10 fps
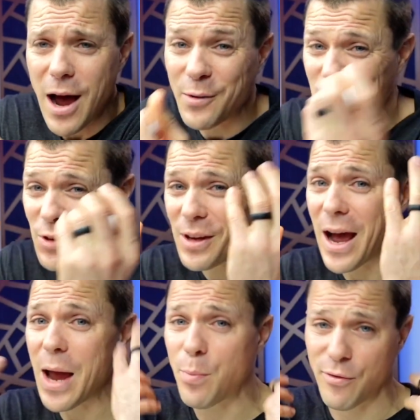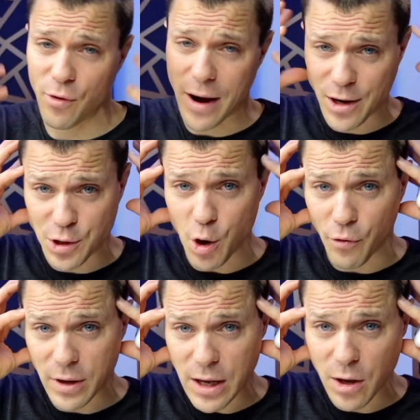Obviously, I prefer actually
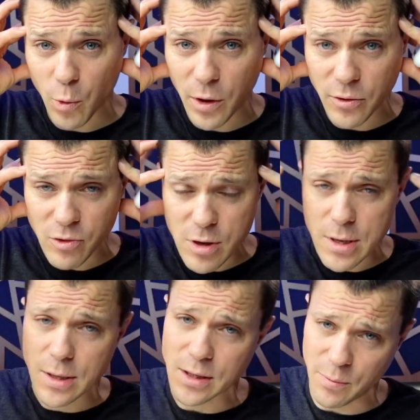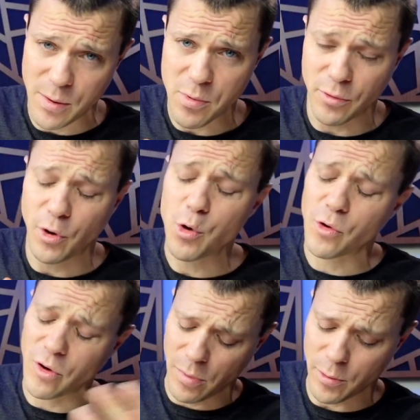over the ear ones. Some people do,
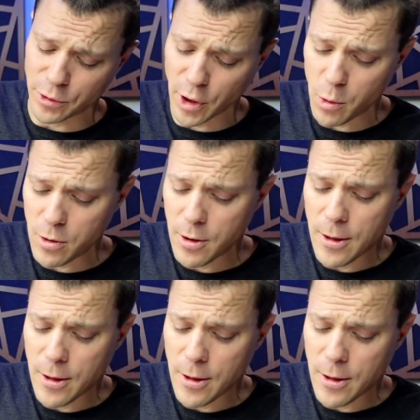some people don't.